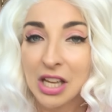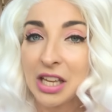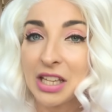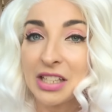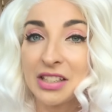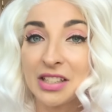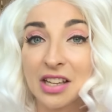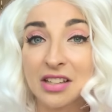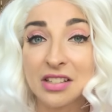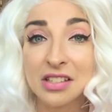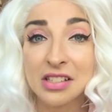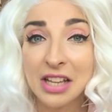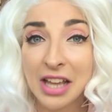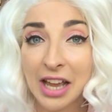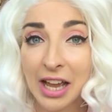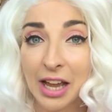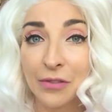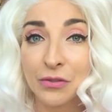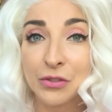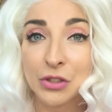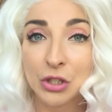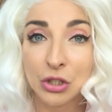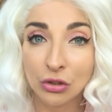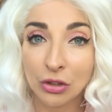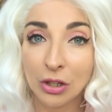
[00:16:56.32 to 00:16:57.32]
It doesn't
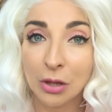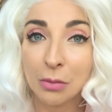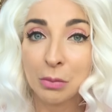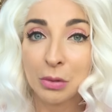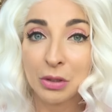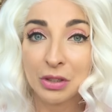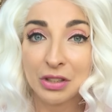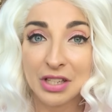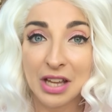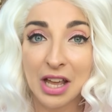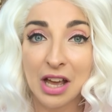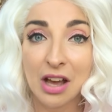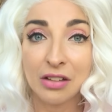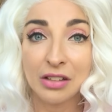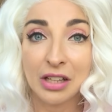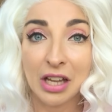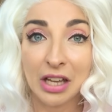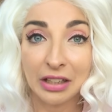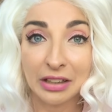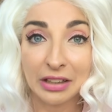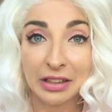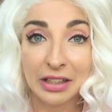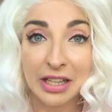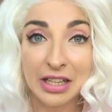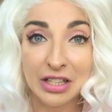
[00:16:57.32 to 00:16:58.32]
have to crumble down
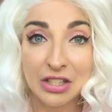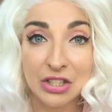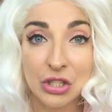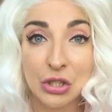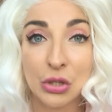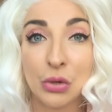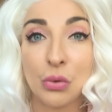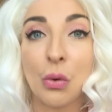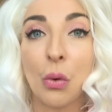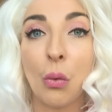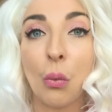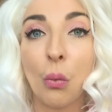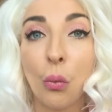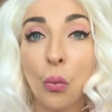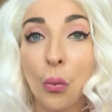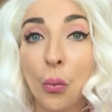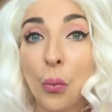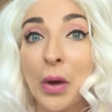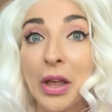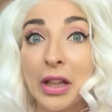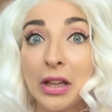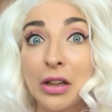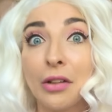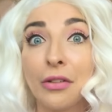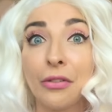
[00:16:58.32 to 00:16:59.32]
unless you
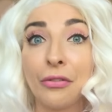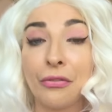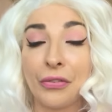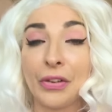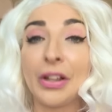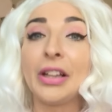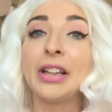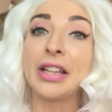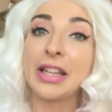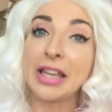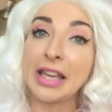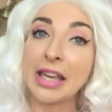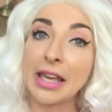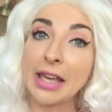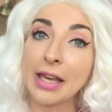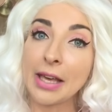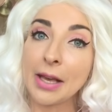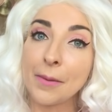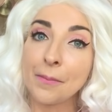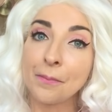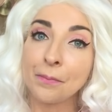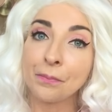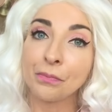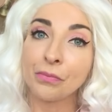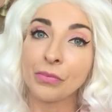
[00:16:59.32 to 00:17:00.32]

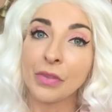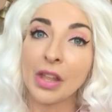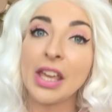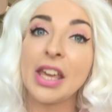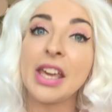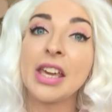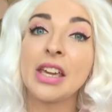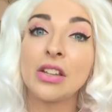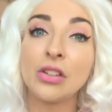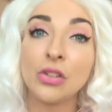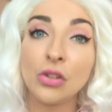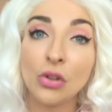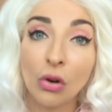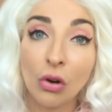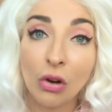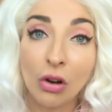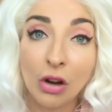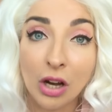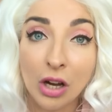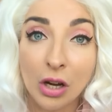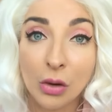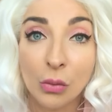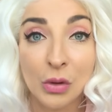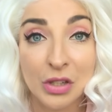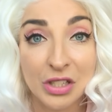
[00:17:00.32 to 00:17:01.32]
willfully
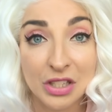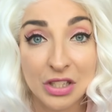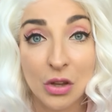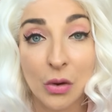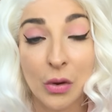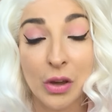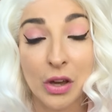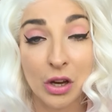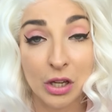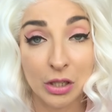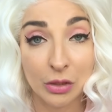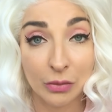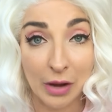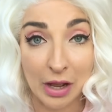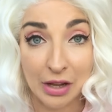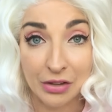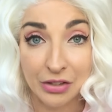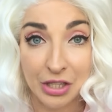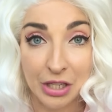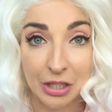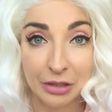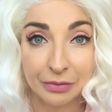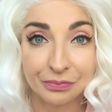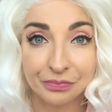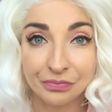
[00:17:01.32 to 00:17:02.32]
ignore what's going on
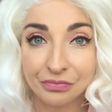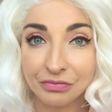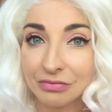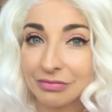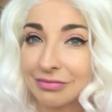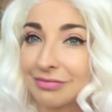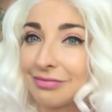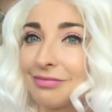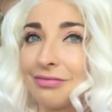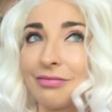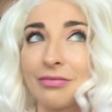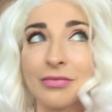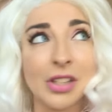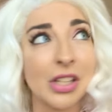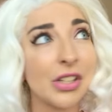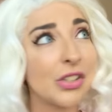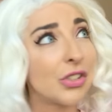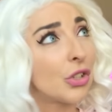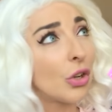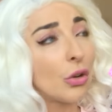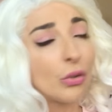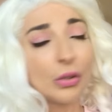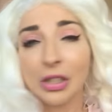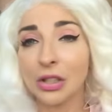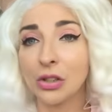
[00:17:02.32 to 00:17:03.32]
around you.
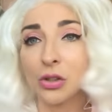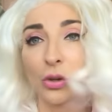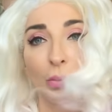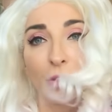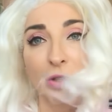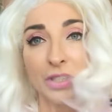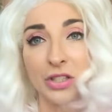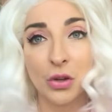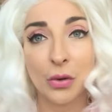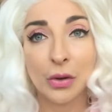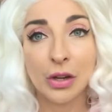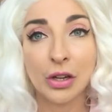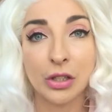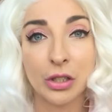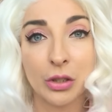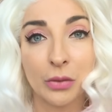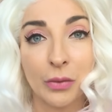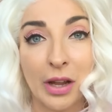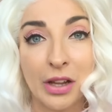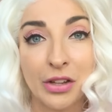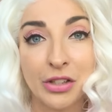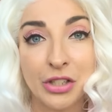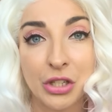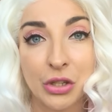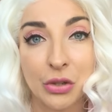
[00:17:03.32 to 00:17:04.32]
Don't ignore what's going on
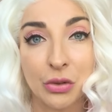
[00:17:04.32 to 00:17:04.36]
around